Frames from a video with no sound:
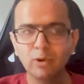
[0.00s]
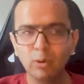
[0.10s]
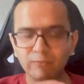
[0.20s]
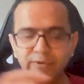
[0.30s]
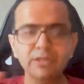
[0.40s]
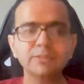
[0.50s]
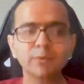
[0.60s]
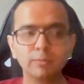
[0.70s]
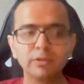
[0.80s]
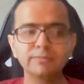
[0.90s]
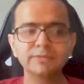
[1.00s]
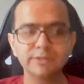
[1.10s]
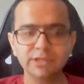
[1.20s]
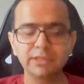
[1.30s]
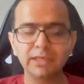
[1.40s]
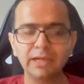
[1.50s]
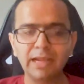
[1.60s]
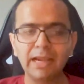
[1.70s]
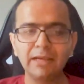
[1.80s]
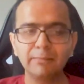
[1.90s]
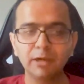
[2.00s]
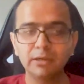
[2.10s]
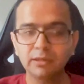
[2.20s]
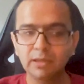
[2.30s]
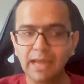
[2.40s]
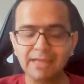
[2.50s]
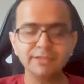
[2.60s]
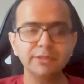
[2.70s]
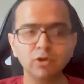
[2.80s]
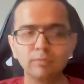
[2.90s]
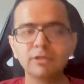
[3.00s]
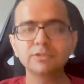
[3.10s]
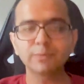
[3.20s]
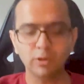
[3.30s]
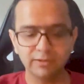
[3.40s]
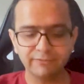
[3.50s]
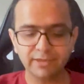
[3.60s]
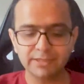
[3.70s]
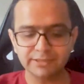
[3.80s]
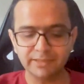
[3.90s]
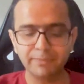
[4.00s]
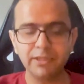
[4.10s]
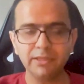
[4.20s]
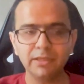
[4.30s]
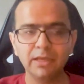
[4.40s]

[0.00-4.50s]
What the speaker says: obvious problems which are there, but as e-commerce proliferates deeply,